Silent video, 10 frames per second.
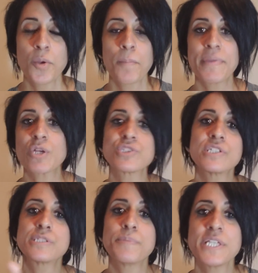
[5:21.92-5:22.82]
because they
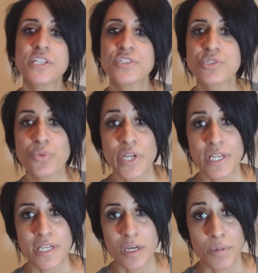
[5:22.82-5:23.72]
speak this
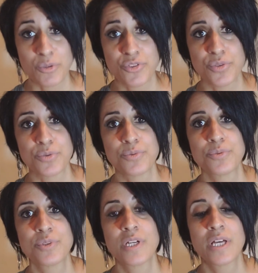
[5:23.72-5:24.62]
way about you
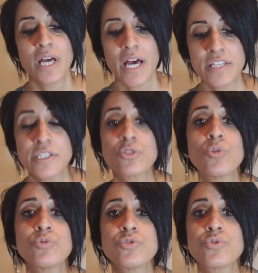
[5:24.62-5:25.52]
and they
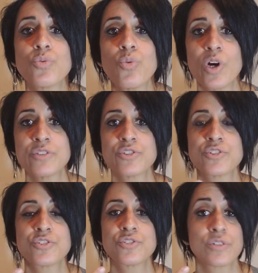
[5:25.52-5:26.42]
don't want,
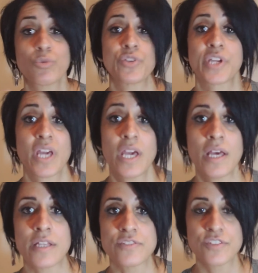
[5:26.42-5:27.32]
well, they
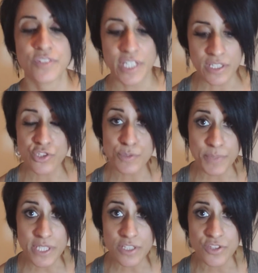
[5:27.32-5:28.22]
can't
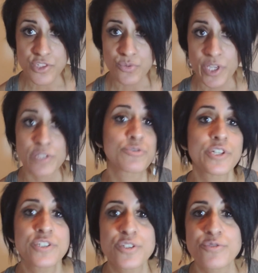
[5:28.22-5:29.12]
speak this way in
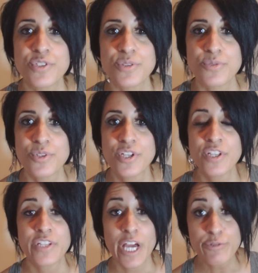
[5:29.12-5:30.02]
front of you.
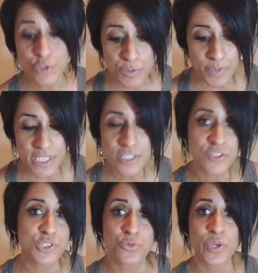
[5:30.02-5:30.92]
They have to speak
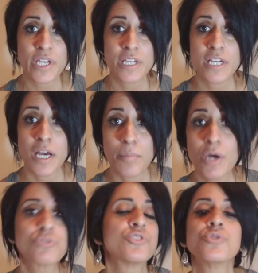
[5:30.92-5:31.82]
this way
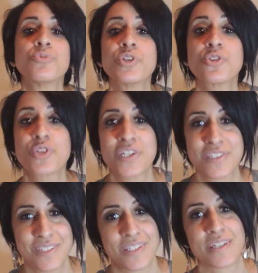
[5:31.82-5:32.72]
about you when you're
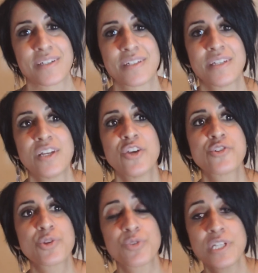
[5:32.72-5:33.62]
not there.
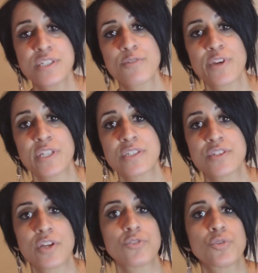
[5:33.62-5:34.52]
So these events
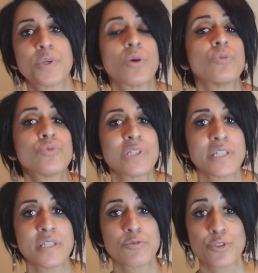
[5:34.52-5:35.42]
tend to be
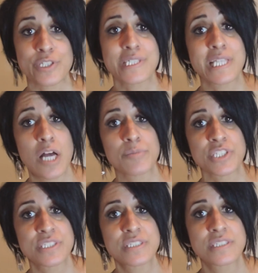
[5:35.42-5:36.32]
only for
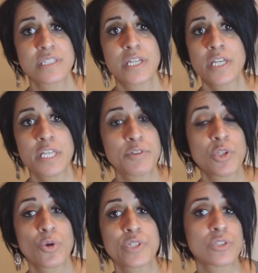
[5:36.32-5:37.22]
Islamists, even
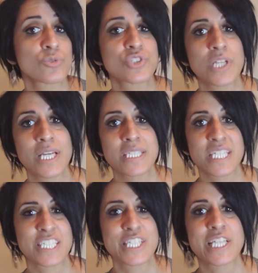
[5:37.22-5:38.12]
though they don't say it's
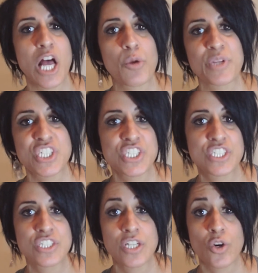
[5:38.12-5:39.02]
an
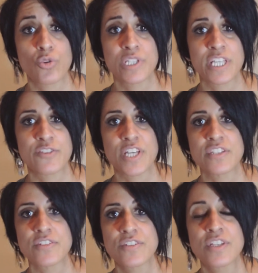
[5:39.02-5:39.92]
Islamist only
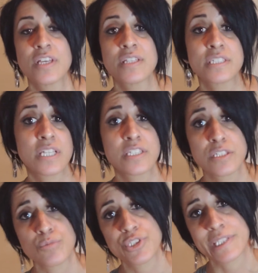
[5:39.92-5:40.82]
event. They say it's
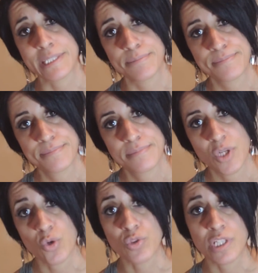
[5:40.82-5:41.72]
a Muslim
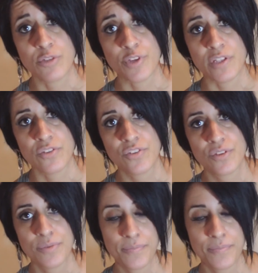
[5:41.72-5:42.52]
only event.